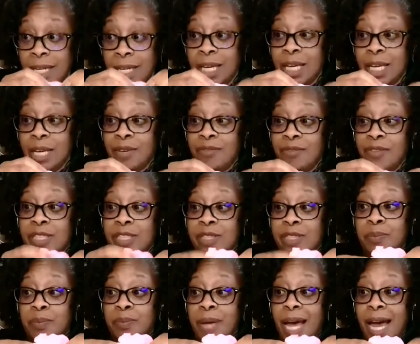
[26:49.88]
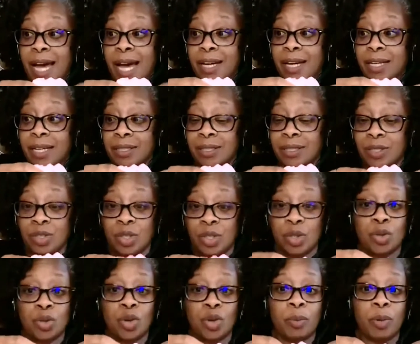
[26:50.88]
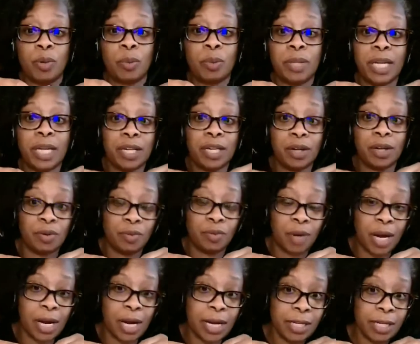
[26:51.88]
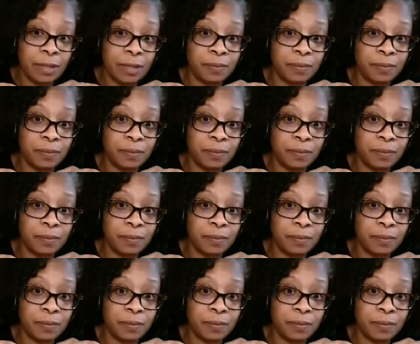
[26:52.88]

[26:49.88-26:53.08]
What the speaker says: if it's back to normal Play-Doh, right?